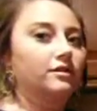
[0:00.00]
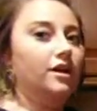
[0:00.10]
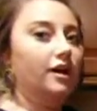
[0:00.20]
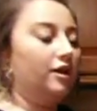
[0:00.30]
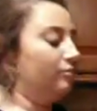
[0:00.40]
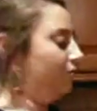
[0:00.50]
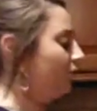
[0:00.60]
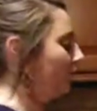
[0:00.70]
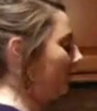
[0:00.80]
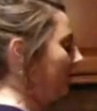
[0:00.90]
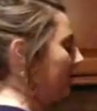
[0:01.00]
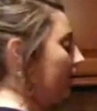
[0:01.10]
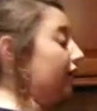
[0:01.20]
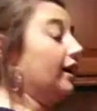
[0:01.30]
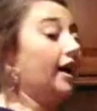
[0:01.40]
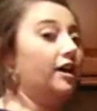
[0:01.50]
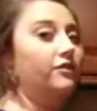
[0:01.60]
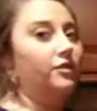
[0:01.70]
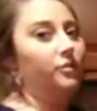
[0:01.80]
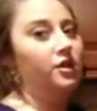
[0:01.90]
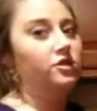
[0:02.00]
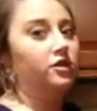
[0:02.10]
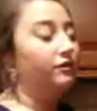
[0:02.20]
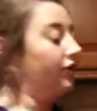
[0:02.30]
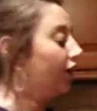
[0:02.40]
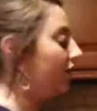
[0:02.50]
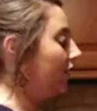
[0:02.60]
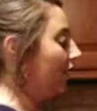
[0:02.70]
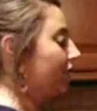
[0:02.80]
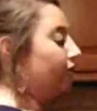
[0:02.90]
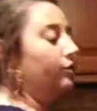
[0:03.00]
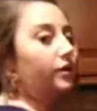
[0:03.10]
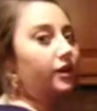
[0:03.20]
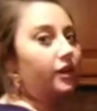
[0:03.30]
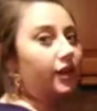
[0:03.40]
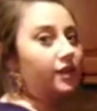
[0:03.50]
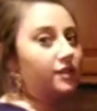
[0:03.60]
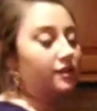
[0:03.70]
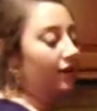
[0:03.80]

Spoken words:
cutting board, a knife, and make sure you're very careful with this.